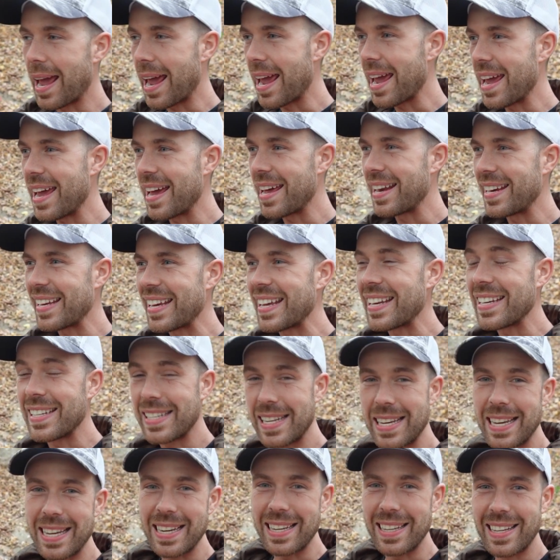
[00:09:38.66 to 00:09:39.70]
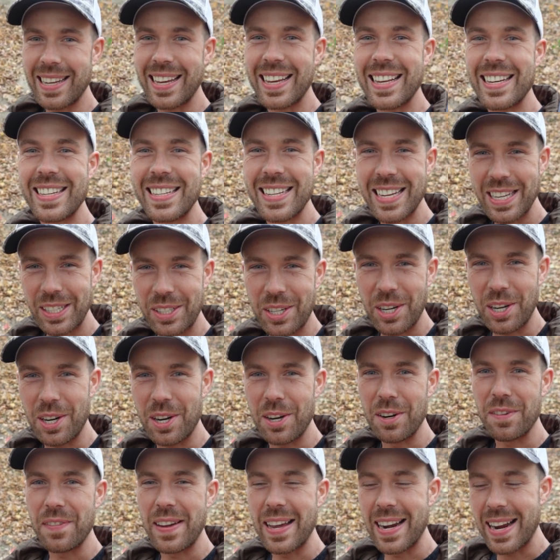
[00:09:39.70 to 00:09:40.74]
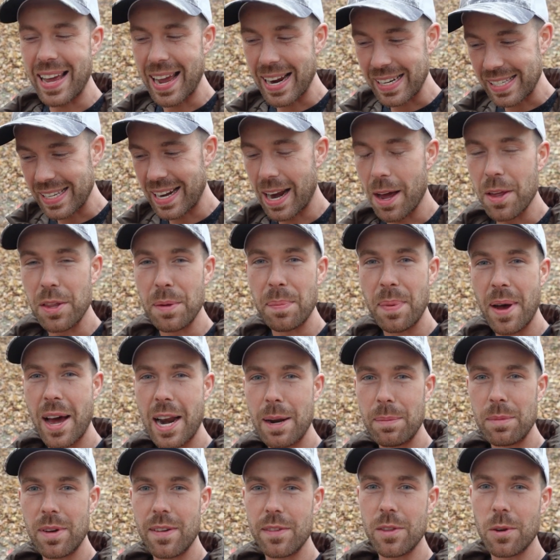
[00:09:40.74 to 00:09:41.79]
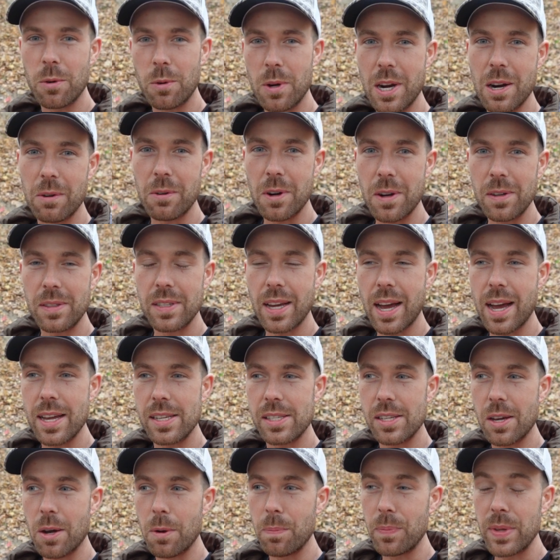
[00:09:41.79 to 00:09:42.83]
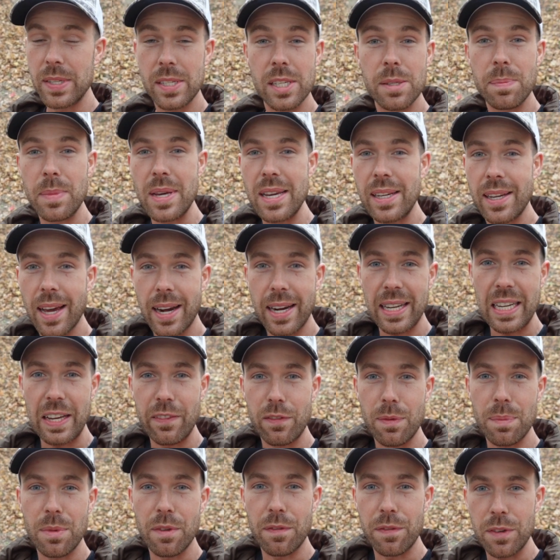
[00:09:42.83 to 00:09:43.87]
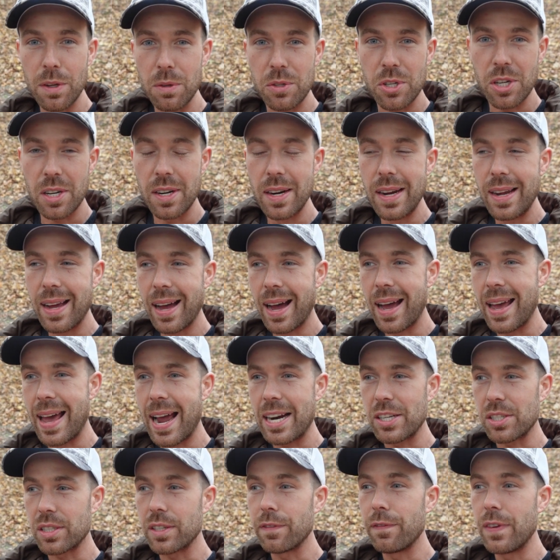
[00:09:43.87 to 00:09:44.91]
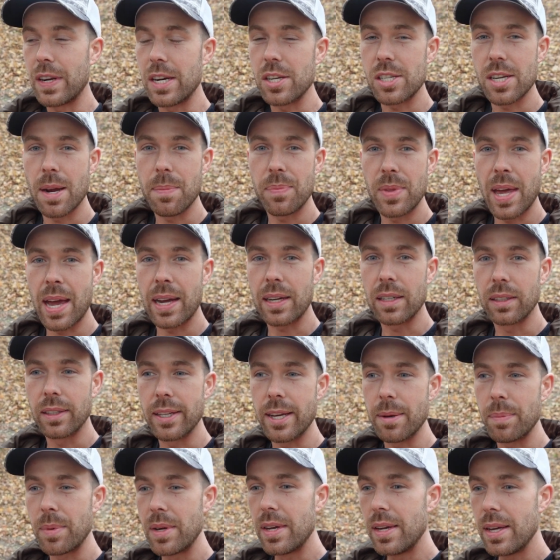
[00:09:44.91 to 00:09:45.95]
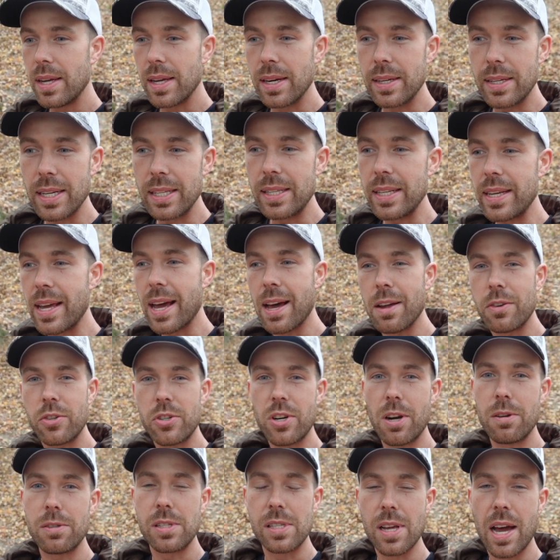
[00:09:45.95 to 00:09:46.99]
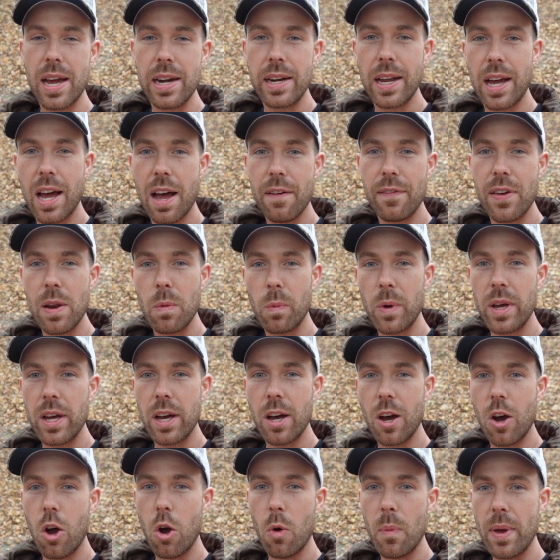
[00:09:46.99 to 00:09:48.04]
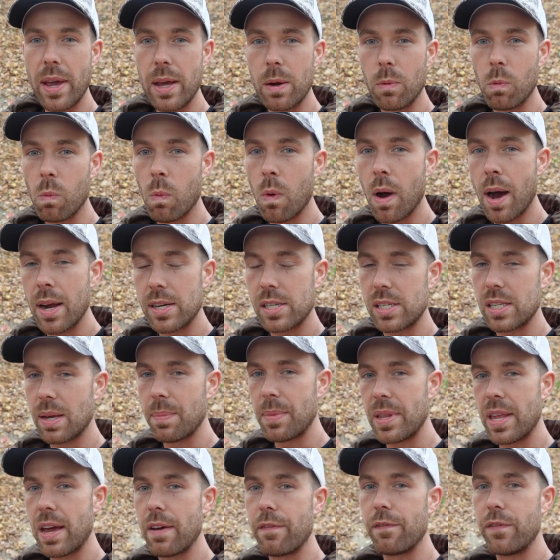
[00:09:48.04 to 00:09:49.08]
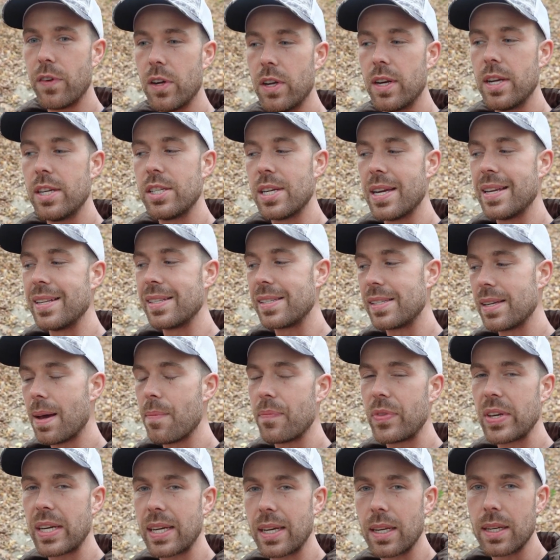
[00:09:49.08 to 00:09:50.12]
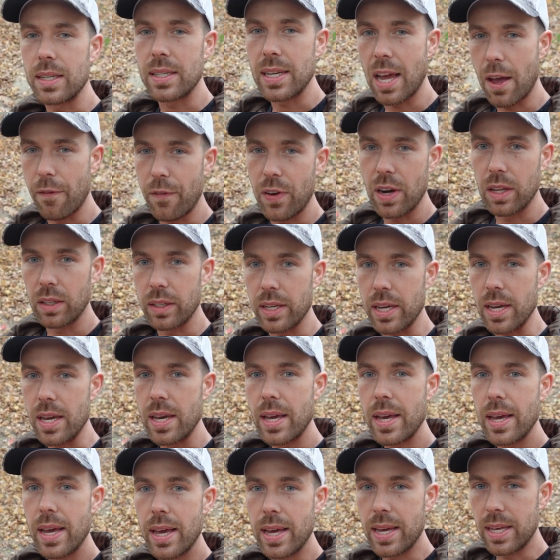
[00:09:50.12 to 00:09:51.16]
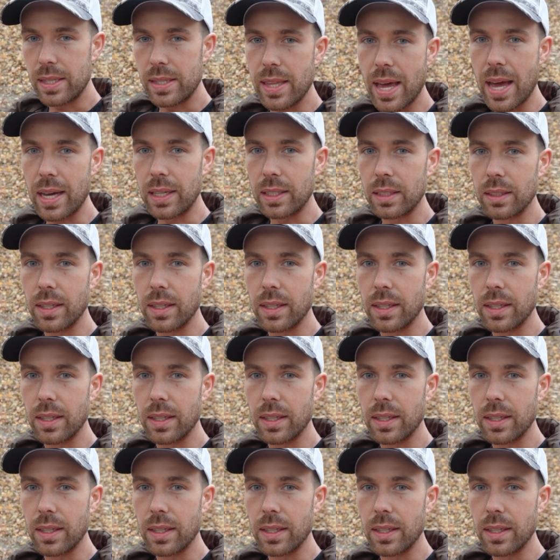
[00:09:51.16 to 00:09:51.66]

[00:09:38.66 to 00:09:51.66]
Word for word: and it did. It did curve and exit out the bottom of the railroad tie. So this is me cutting in from the future. I actually finished up that clip, did the outro, signed off and went home and watched some of that footage and something definitely hit that